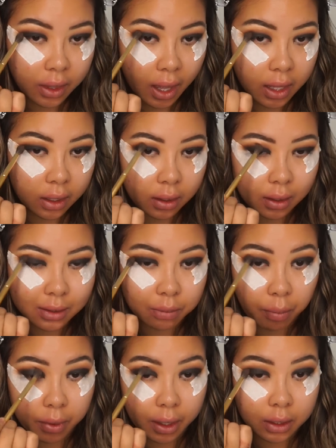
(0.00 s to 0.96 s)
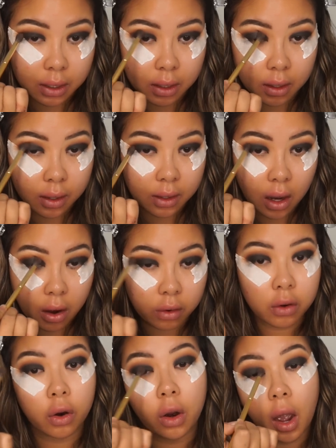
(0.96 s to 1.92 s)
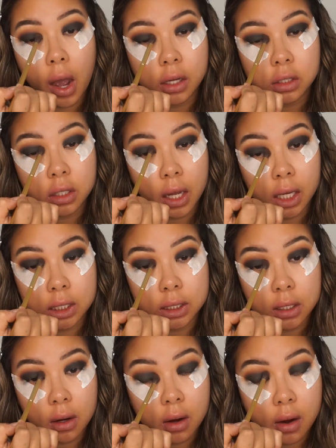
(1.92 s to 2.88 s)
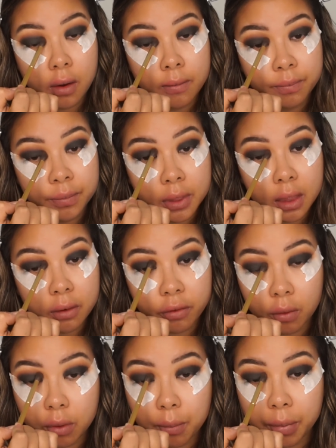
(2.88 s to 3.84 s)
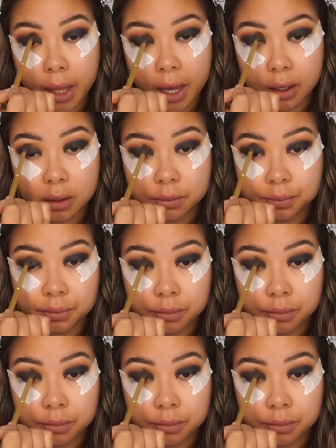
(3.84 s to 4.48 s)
that it is blended and there are no harsh lines from the black